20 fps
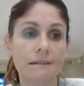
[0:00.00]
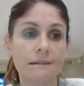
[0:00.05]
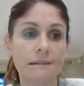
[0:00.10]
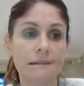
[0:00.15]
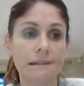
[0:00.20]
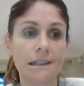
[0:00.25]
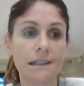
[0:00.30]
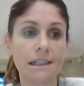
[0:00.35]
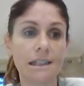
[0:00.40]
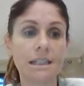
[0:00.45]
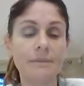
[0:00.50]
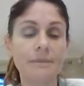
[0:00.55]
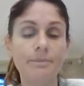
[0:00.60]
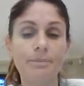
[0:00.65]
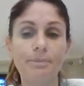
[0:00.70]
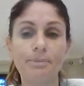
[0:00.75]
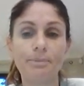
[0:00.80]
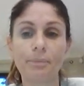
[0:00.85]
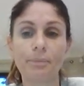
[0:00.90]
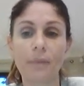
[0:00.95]
Okay,
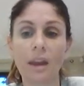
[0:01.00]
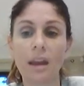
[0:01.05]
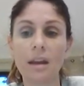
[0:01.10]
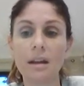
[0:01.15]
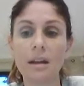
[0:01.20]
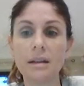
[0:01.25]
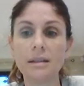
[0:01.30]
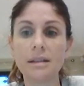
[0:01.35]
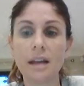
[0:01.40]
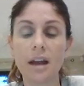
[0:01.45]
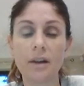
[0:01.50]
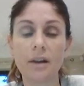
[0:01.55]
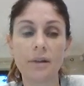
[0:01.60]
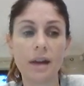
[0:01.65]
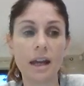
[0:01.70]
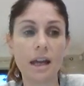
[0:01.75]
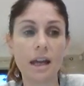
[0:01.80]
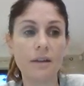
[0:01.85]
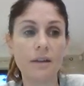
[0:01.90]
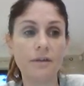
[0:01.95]
so
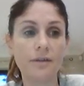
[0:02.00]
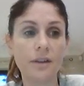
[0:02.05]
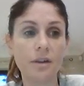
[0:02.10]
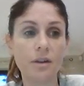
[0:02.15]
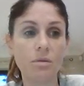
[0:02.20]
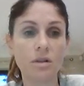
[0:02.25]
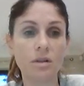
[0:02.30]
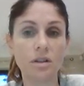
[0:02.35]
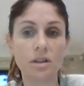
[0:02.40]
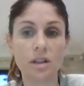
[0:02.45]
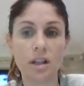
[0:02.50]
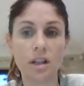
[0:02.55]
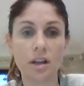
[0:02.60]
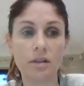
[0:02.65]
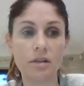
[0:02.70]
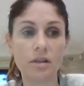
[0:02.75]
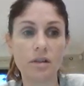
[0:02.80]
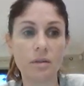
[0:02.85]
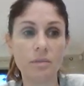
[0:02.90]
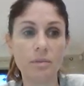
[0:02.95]
if you want to,
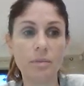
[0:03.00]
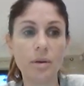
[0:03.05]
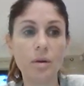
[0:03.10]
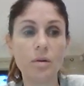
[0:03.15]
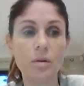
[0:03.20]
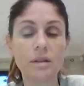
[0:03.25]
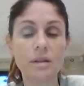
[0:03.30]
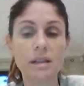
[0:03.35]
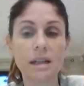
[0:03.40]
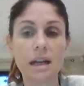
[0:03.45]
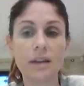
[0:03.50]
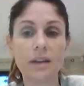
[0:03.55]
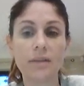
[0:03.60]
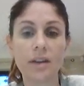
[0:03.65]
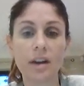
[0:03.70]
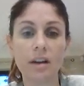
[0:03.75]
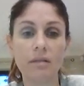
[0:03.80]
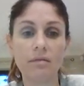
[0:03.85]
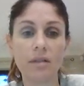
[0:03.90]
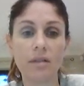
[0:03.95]
you can pause and have a
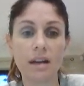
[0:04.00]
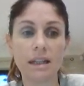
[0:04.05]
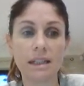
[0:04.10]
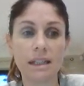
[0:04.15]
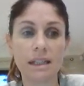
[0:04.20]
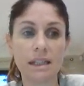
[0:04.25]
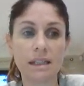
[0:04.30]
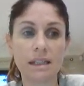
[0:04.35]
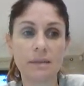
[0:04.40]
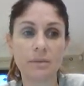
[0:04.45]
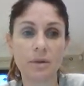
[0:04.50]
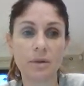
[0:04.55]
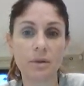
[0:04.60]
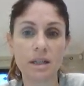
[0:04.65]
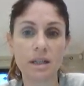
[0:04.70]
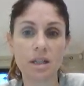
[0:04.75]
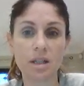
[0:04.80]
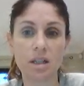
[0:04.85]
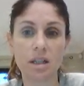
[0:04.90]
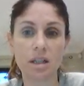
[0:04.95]
go at writing some
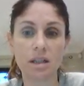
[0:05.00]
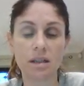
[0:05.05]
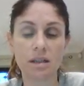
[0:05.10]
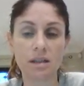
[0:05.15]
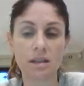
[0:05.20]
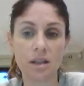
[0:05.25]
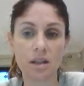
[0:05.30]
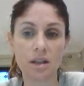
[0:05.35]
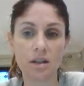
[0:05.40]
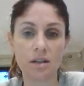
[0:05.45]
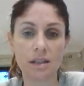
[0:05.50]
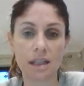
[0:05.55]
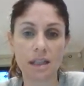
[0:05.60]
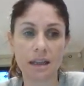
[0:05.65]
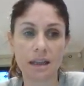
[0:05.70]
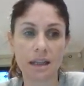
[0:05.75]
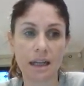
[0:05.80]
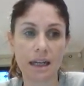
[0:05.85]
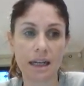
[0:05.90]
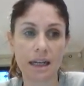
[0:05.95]
questions
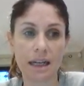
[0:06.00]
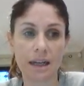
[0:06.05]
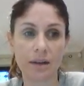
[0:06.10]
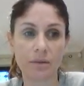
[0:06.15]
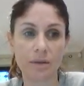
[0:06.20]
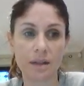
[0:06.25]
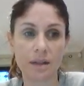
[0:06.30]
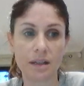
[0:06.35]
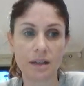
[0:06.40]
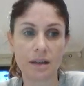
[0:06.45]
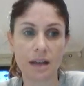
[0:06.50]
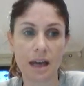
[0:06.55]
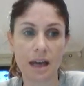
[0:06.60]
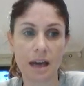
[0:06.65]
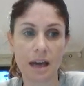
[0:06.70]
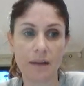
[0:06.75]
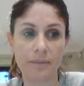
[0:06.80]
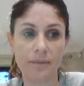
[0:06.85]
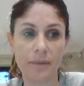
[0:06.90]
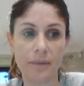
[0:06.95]
using that language
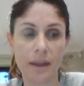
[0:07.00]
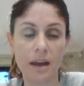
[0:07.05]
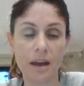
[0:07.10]
there.